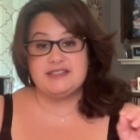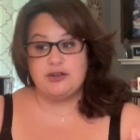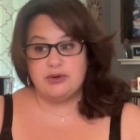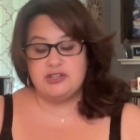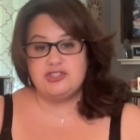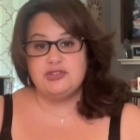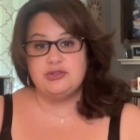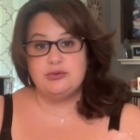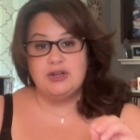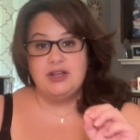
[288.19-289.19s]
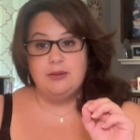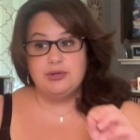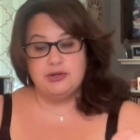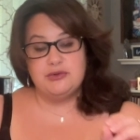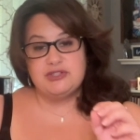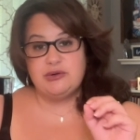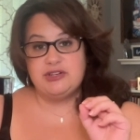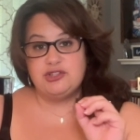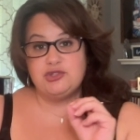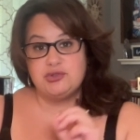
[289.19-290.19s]
Pluto's
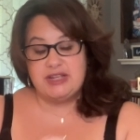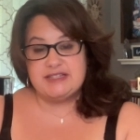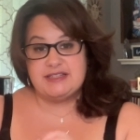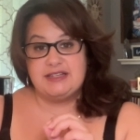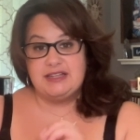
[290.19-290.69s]
going to transit